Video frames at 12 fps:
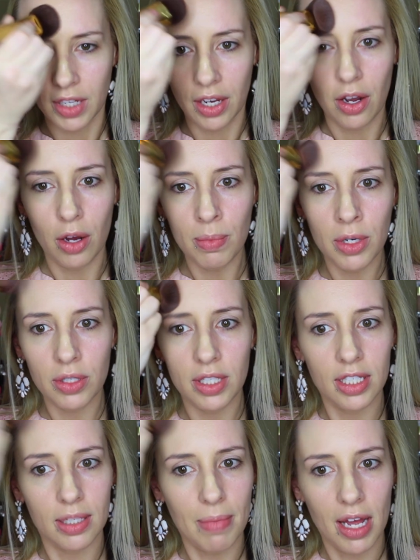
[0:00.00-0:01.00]
It
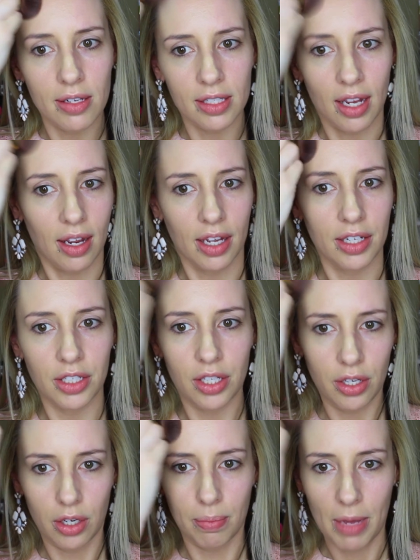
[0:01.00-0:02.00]
almost smells like it
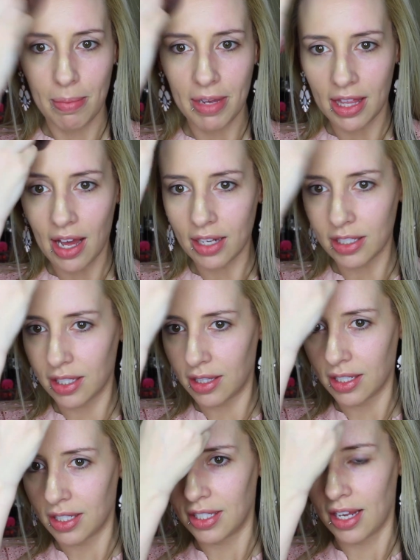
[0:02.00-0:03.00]
too. Maybe that's
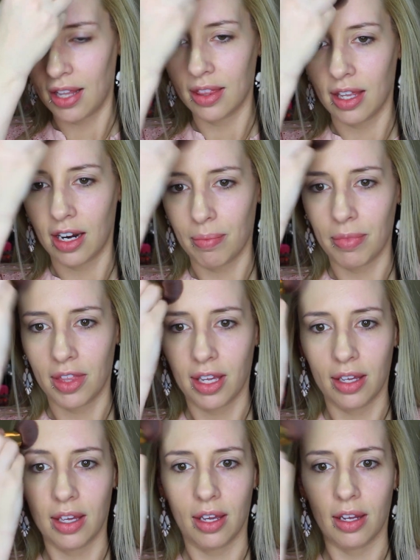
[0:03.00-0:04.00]
the scent that I'm
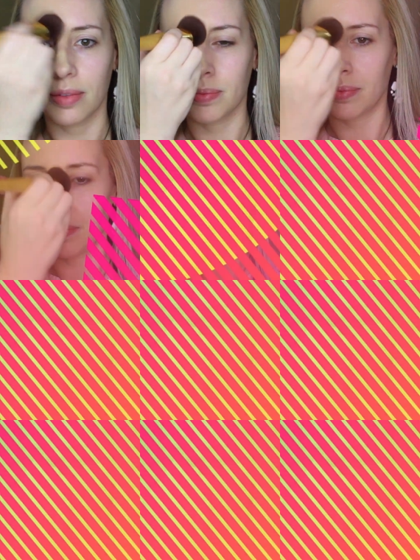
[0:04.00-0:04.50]
thinking.